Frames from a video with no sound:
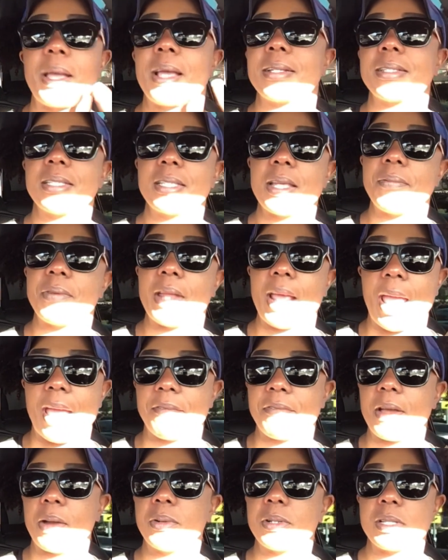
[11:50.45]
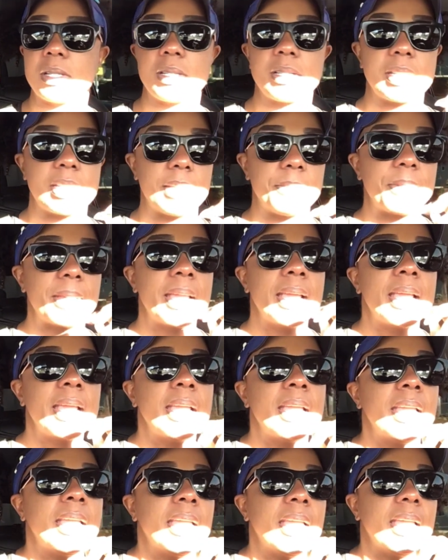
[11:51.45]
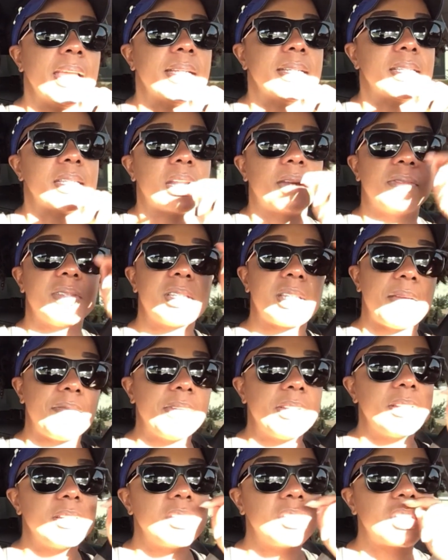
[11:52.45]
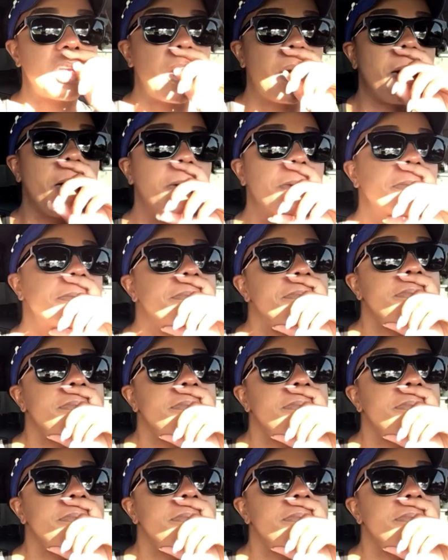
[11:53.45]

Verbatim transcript: I got seven and a half hours of sleep instead of seven. So